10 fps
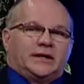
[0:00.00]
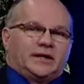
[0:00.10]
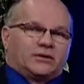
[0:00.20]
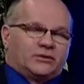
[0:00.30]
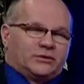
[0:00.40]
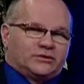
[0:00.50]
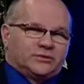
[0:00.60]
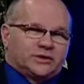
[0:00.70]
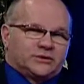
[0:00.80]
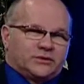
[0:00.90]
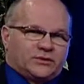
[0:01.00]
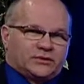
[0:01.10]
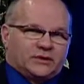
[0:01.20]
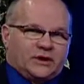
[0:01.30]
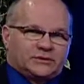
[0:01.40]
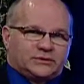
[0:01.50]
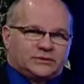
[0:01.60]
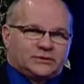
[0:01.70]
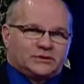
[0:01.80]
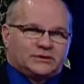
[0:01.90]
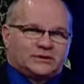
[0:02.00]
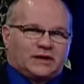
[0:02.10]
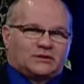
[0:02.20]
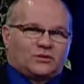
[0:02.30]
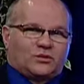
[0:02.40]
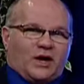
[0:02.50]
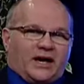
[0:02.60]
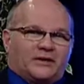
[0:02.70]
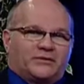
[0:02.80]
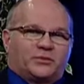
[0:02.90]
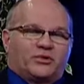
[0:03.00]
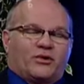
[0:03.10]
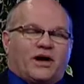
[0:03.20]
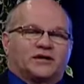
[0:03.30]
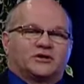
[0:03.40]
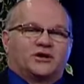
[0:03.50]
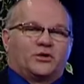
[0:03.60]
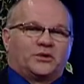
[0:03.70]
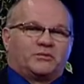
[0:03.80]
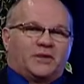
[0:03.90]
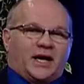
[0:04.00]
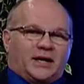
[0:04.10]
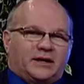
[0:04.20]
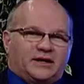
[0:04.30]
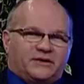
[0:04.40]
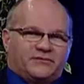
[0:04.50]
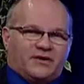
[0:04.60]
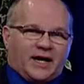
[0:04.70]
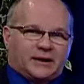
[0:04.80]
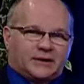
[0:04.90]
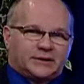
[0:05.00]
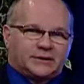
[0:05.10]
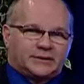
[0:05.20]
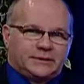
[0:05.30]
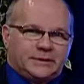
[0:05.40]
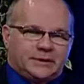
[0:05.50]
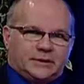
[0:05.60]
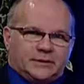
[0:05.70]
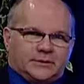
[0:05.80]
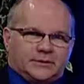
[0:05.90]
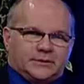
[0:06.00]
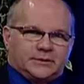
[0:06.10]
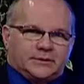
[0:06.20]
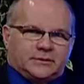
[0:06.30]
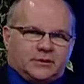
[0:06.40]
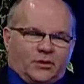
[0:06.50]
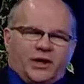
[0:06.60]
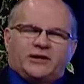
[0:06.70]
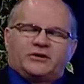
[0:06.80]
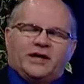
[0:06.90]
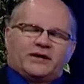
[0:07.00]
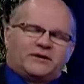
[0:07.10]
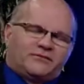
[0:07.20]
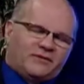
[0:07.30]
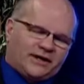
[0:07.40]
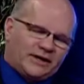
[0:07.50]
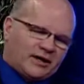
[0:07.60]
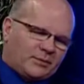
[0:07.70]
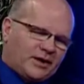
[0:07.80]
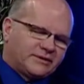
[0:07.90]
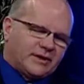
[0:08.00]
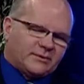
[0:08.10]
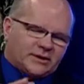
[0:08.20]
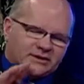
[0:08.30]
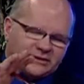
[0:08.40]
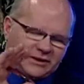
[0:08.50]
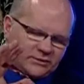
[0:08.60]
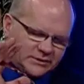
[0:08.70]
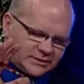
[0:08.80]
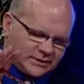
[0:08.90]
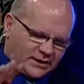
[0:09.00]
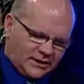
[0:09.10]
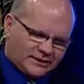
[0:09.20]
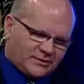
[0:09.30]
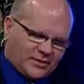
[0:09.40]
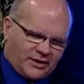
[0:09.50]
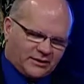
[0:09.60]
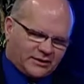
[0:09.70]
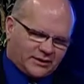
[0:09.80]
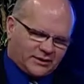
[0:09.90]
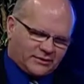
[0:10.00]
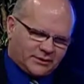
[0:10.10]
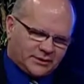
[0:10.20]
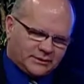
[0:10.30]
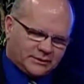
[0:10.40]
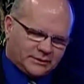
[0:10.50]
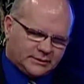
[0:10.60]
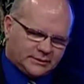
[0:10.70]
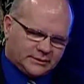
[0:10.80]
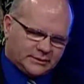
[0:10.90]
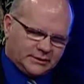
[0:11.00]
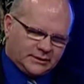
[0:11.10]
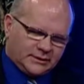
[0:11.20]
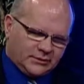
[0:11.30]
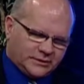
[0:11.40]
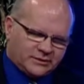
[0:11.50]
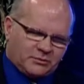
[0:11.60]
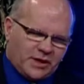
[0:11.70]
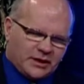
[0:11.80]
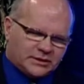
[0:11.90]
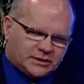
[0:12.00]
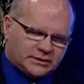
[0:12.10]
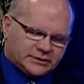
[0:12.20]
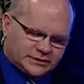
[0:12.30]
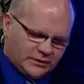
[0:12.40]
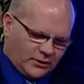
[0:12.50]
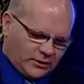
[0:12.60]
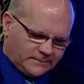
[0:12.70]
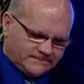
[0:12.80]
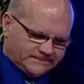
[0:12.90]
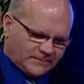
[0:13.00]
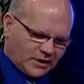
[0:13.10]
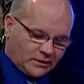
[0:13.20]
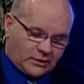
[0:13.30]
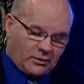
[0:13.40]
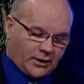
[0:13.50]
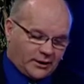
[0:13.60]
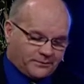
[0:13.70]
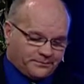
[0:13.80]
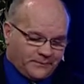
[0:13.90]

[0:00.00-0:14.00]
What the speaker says: And of course, Minnesota's constitution is that the right of the press shall remain inviolate. Oh wait, you're not going to find out about that because that wasn't talked about in the hearing. It wasn't mentioned, so, oh well.